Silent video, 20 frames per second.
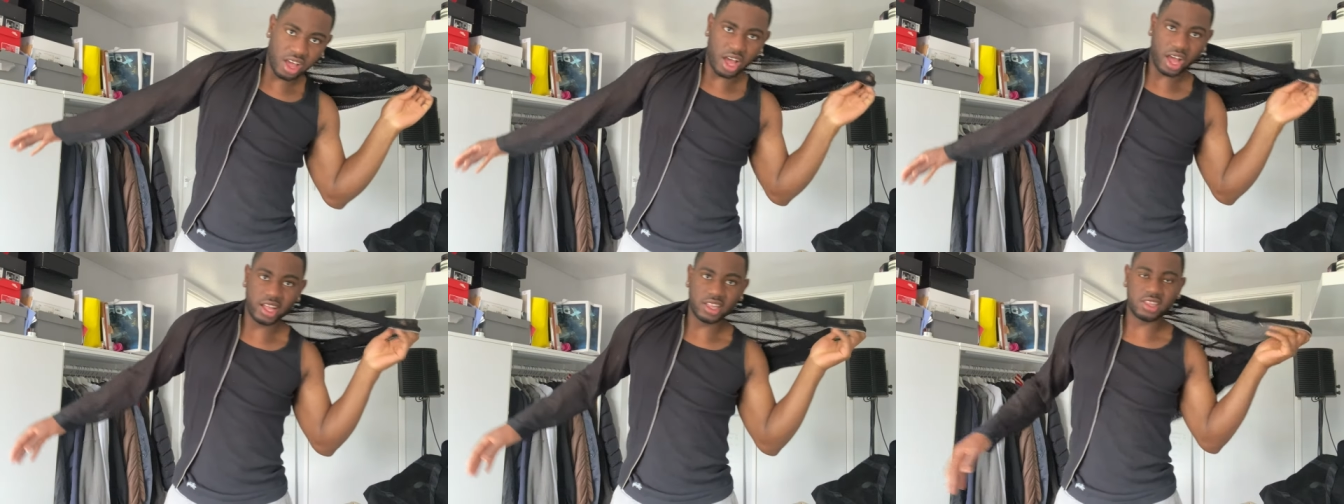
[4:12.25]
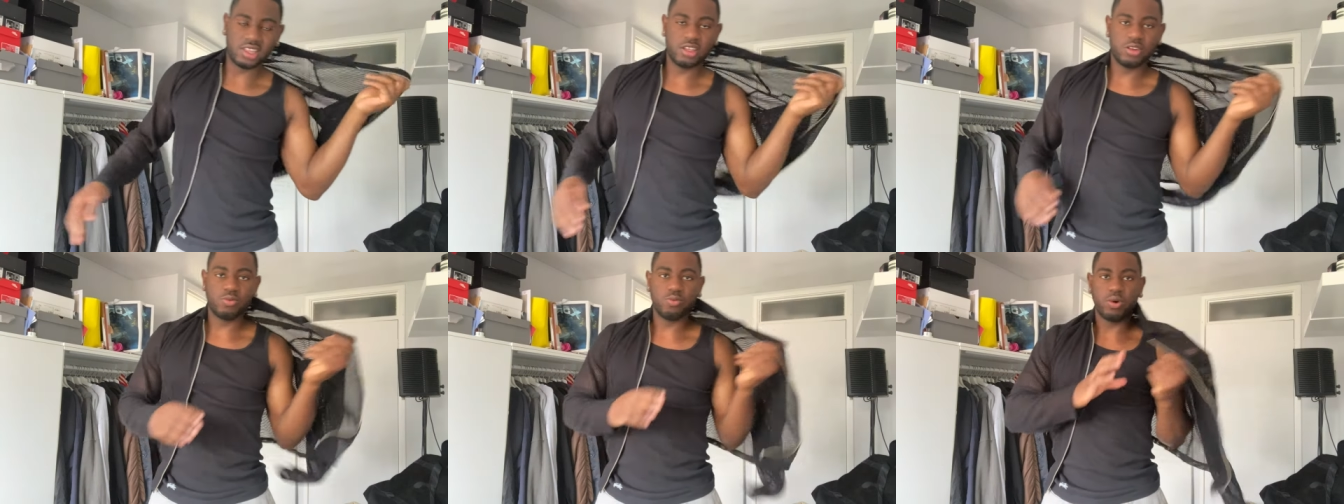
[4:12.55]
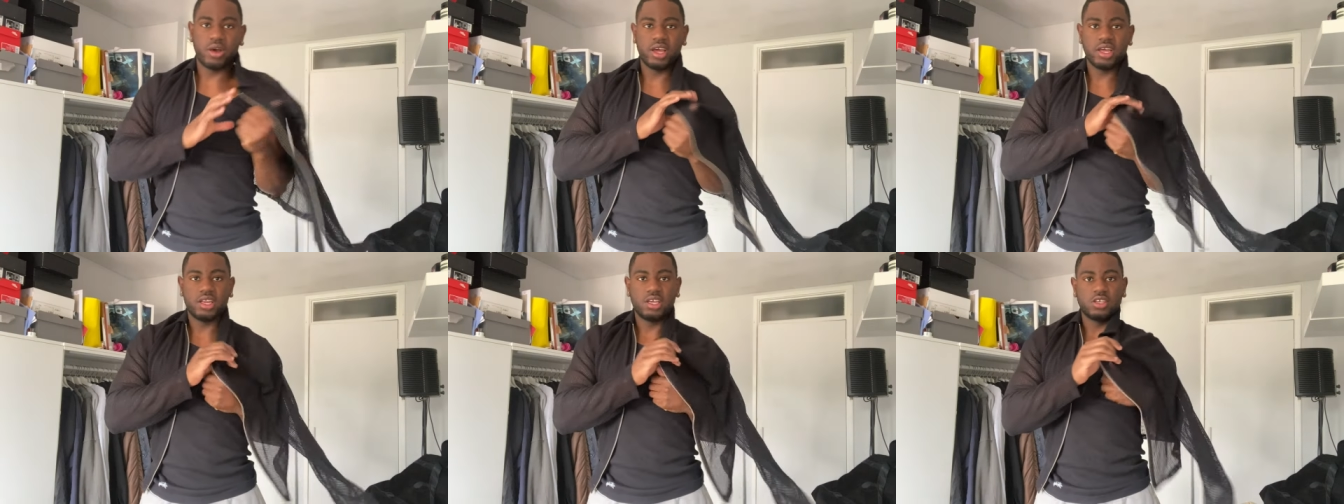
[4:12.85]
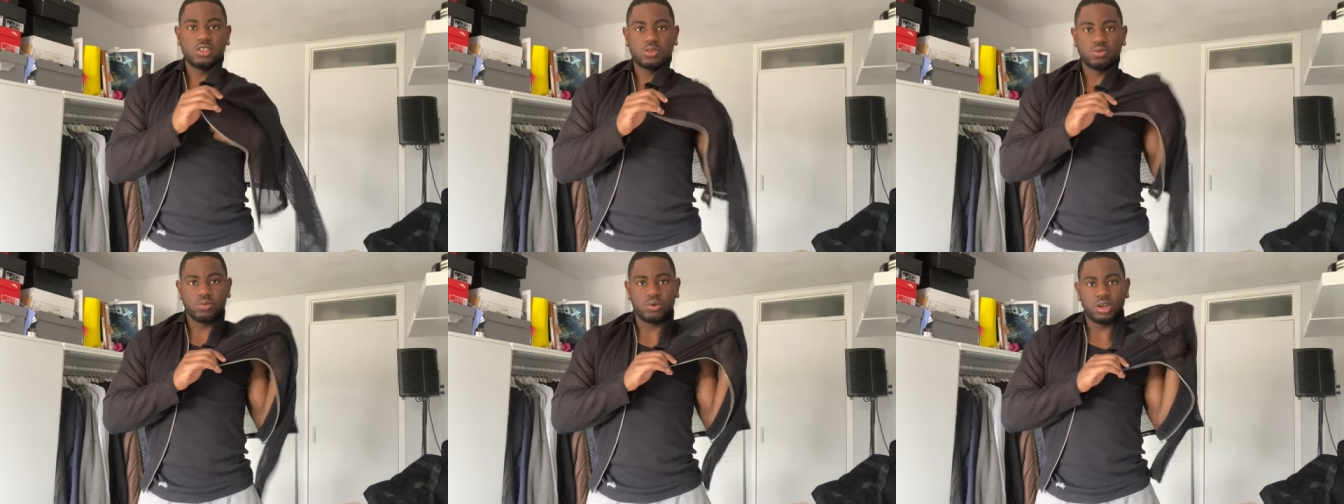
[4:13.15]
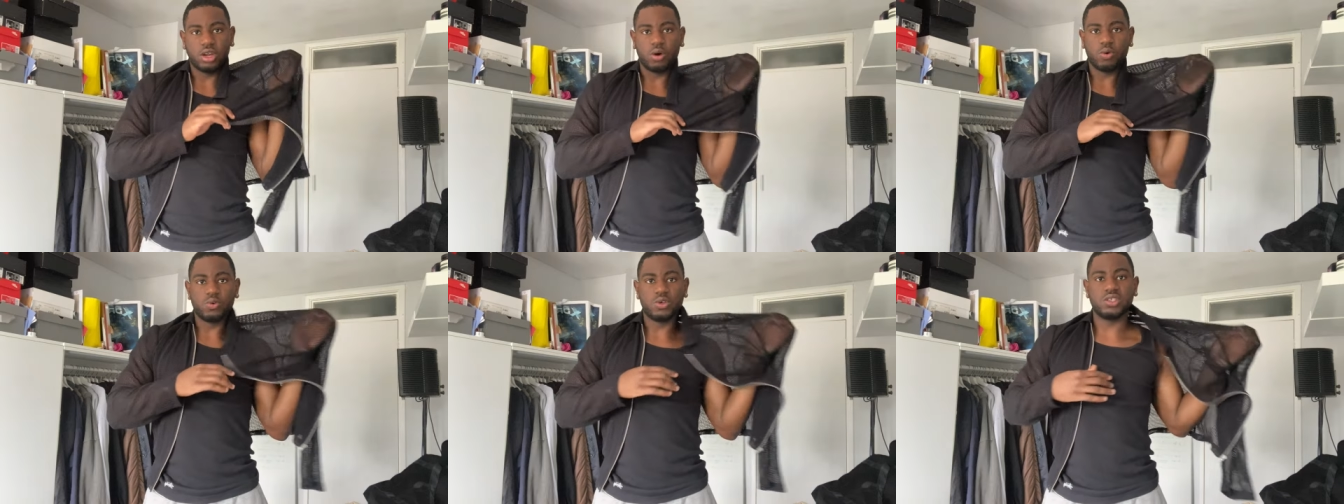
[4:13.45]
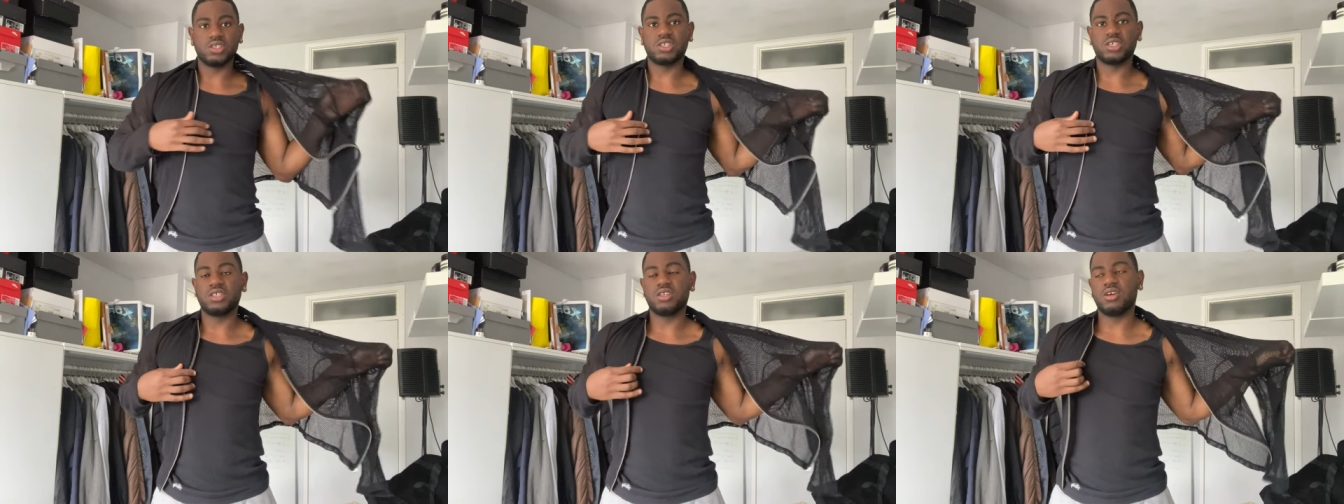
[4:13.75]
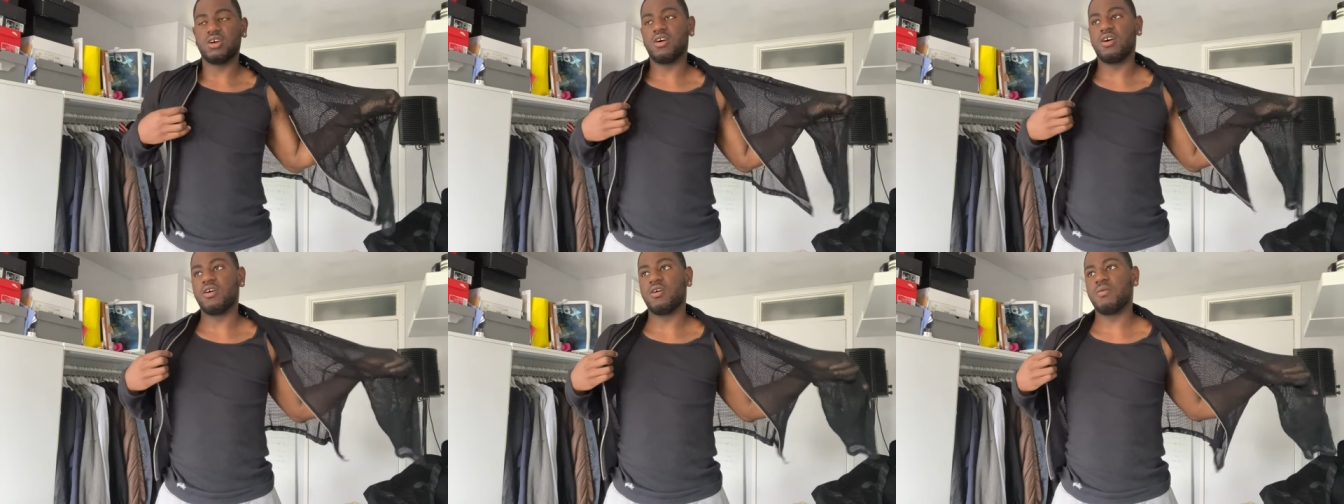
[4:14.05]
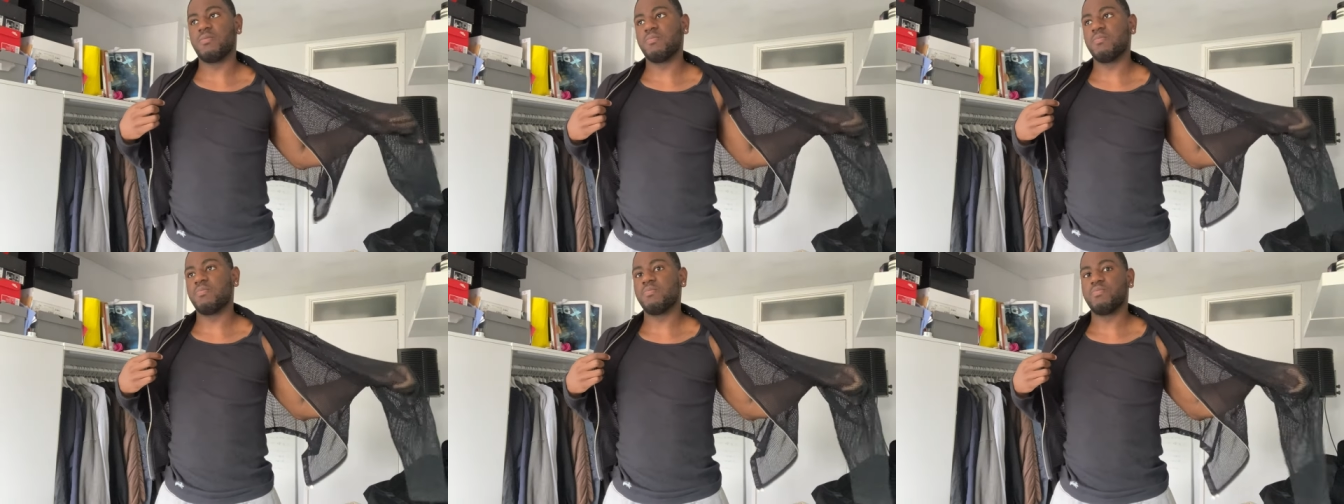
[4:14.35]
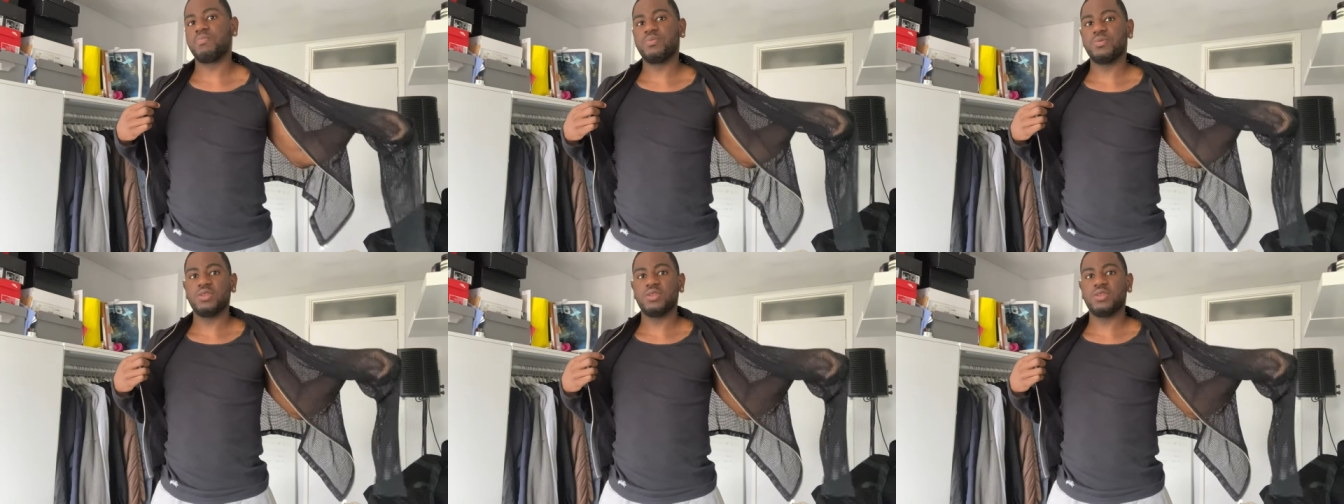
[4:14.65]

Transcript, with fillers: I did wear this when I was in um,